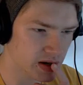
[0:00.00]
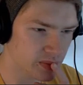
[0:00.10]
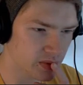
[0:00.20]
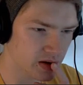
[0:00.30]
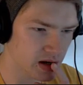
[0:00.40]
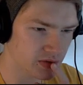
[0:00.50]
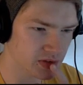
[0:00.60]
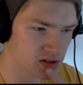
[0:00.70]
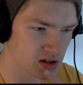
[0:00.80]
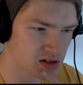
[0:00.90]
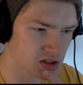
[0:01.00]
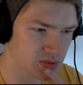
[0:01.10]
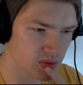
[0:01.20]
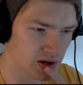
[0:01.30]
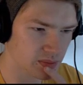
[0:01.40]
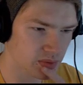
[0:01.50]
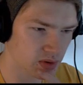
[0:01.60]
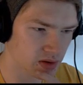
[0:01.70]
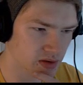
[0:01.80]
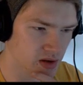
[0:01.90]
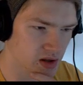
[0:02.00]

important, level design seems to be quite important.